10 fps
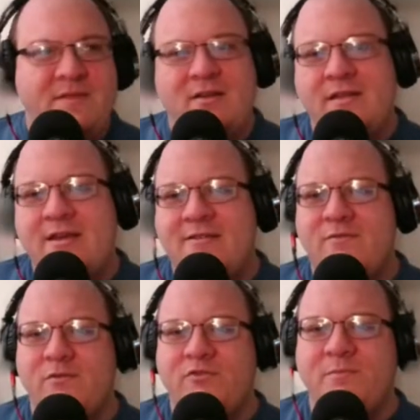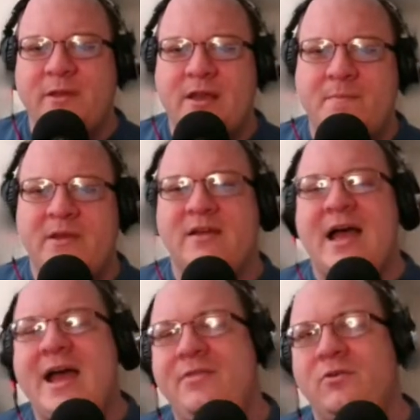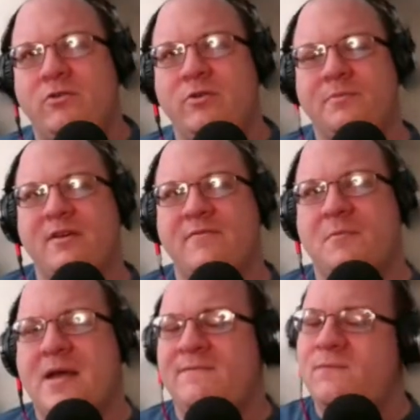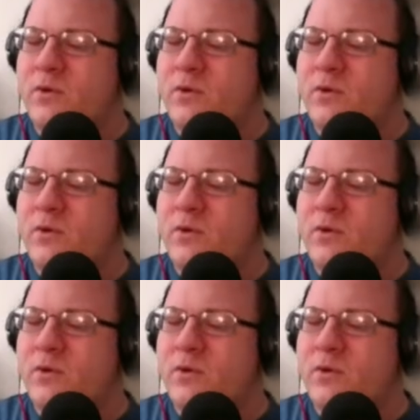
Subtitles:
their legions were split up into either groups of about